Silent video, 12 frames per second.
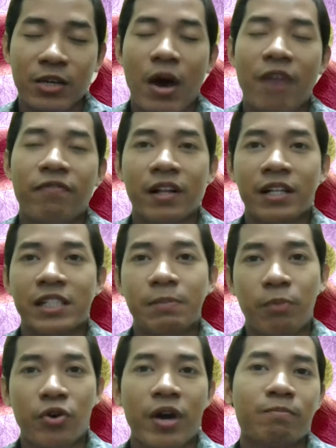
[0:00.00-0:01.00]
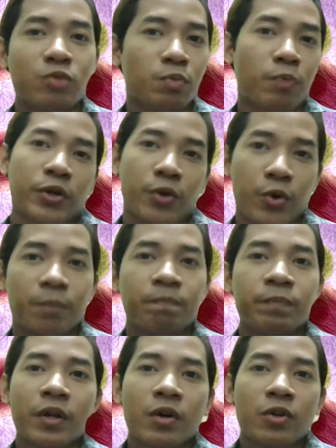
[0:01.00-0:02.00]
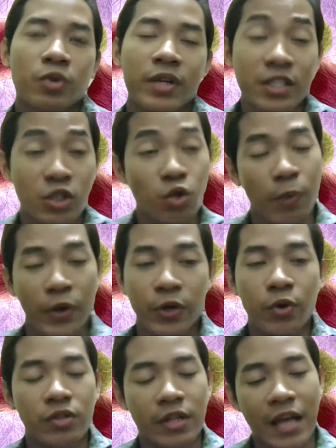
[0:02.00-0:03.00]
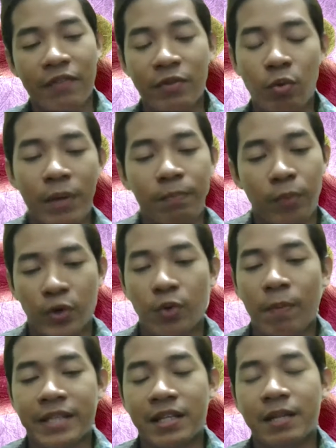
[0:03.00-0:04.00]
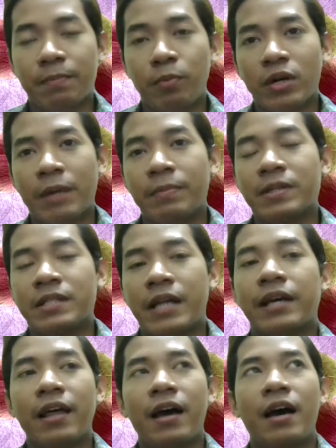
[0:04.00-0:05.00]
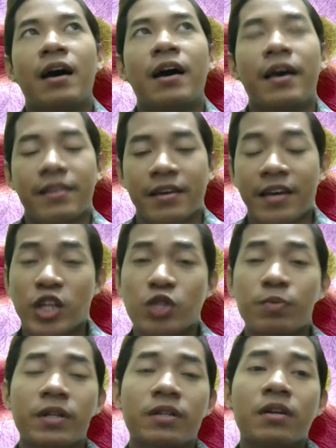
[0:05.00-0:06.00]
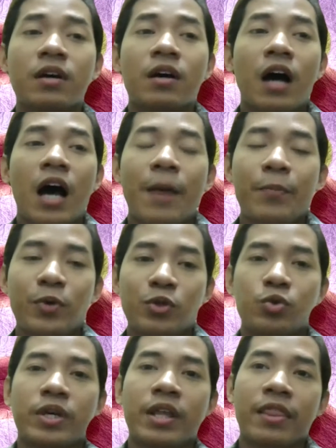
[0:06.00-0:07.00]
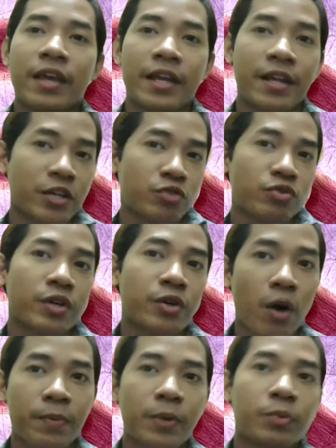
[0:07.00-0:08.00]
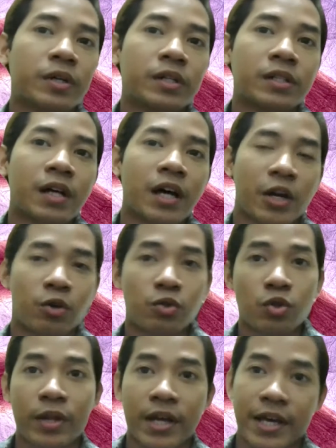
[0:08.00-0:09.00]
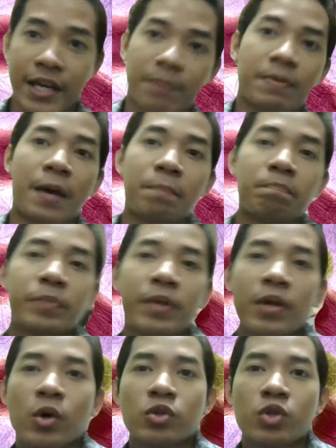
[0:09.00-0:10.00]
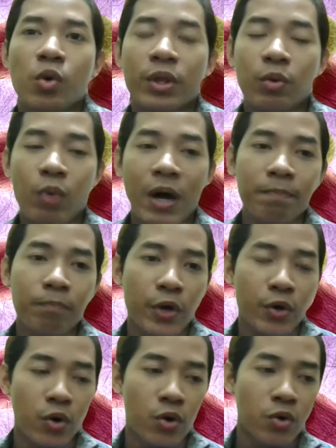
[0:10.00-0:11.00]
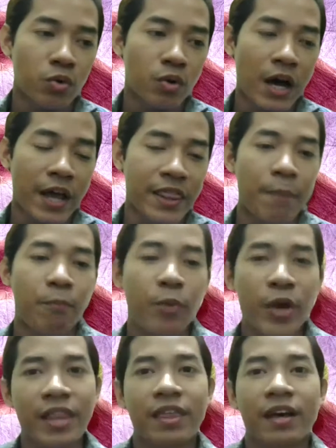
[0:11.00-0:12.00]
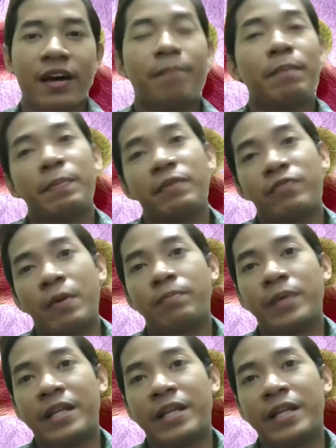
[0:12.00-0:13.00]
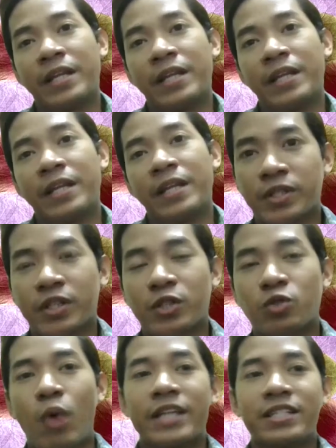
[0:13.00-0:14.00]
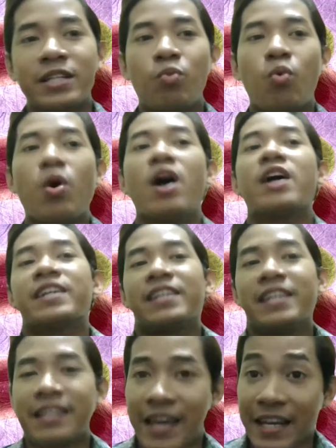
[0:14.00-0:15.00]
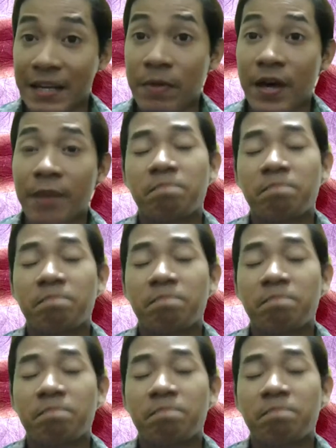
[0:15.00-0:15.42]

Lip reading: at Faculty Program 2.0. So this 2.0, so they have the 1.0. Basically, the program is like an engagement between the industry and corporate world, and also with academia. So with the 1.0, they bring the people from industry and corporate to actually work in academia,